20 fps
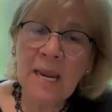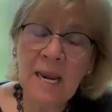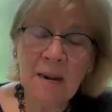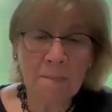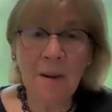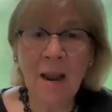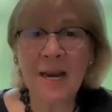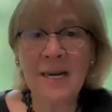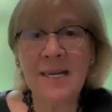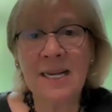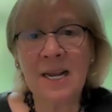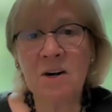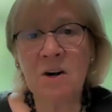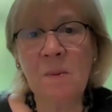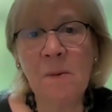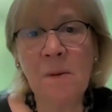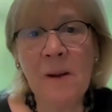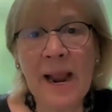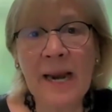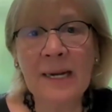in my
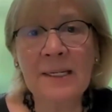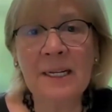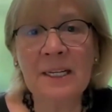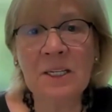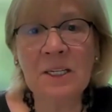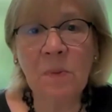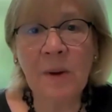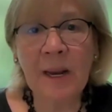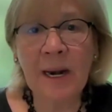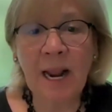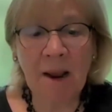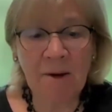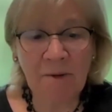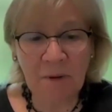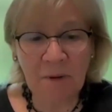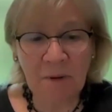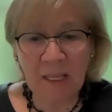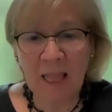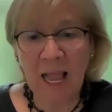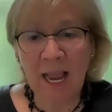dental practice, when I
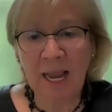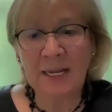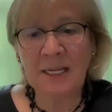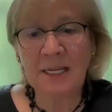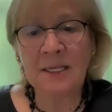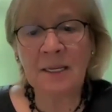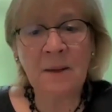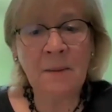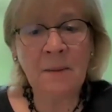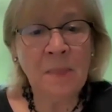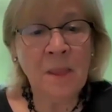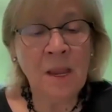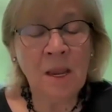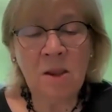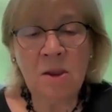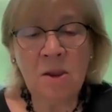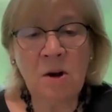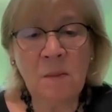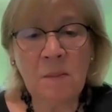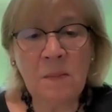realize,
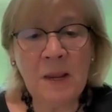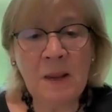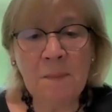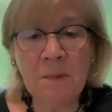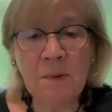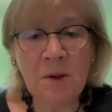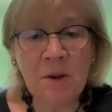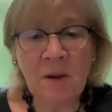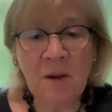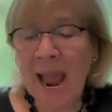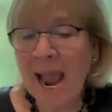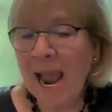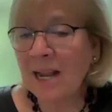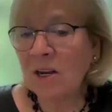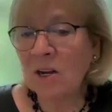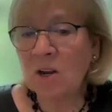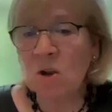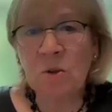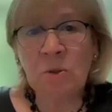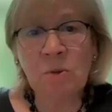people
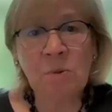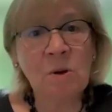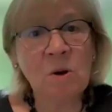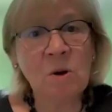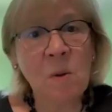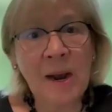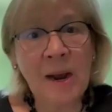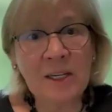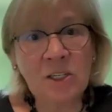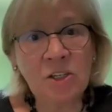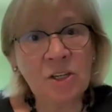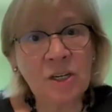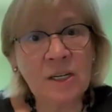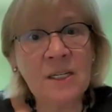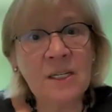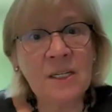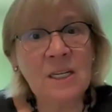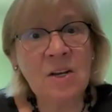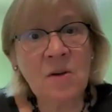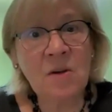go through
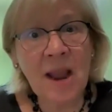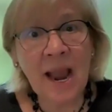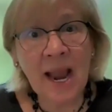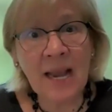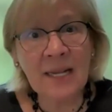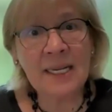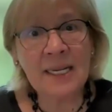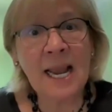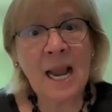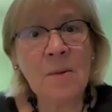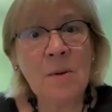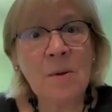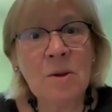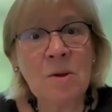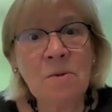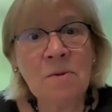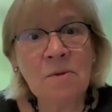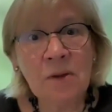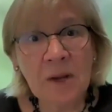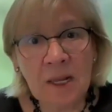questions and you ask, how are
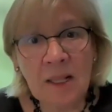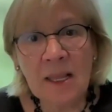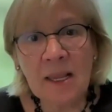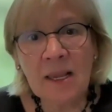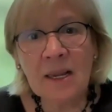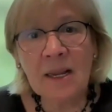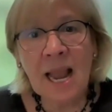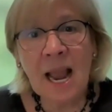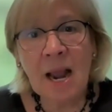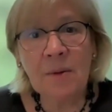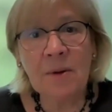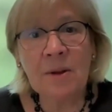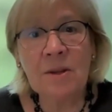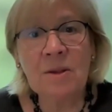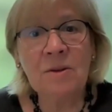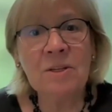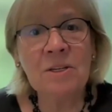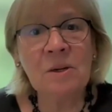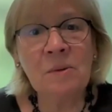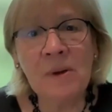you feeling? How are
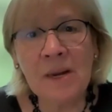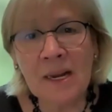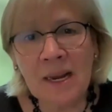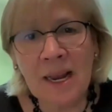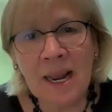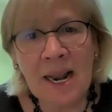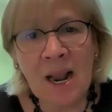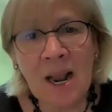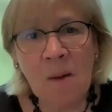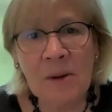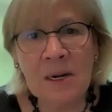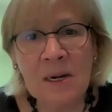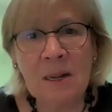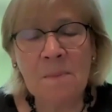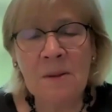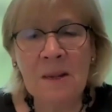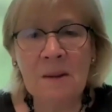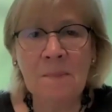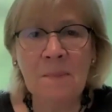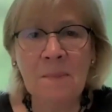you doing? And how
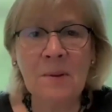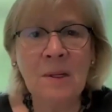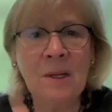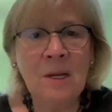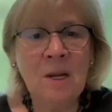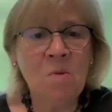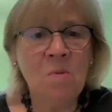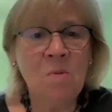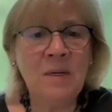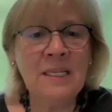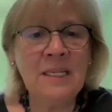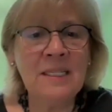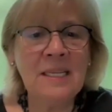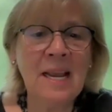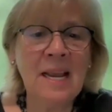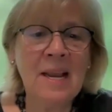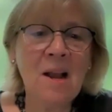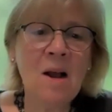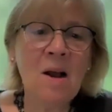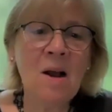many people would
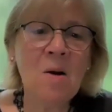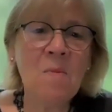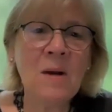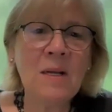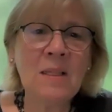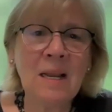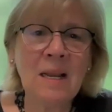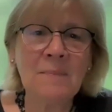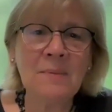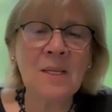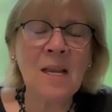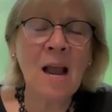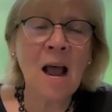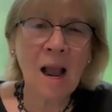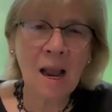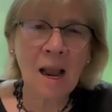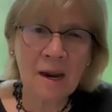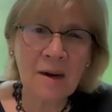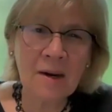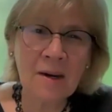say, oh, well, I'm
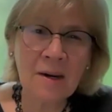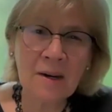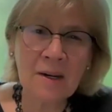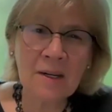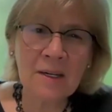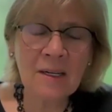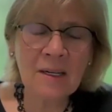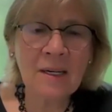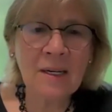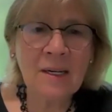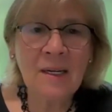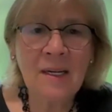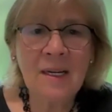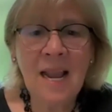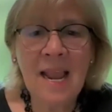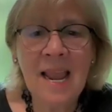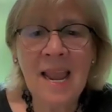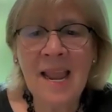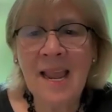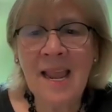tired
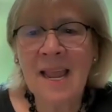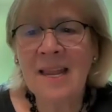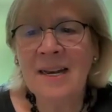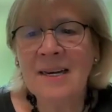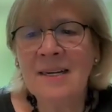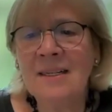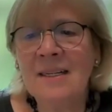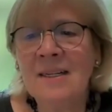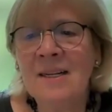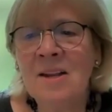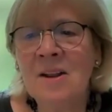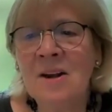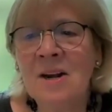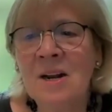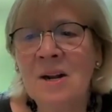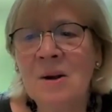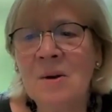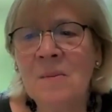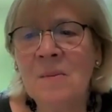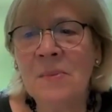and,
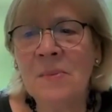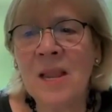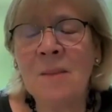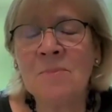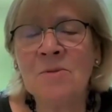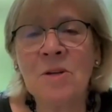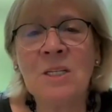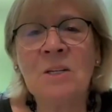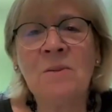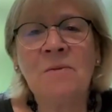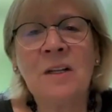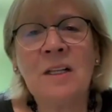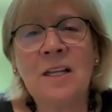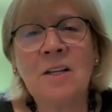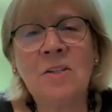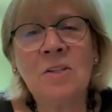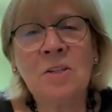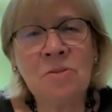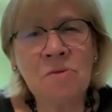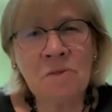I'm just
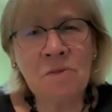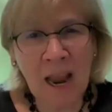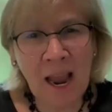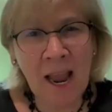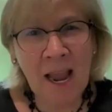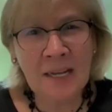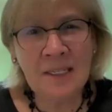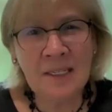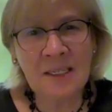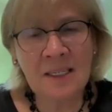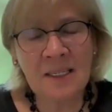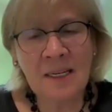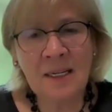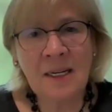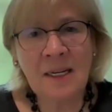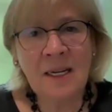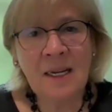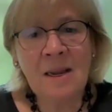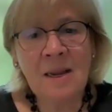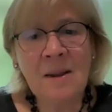feeling stressed.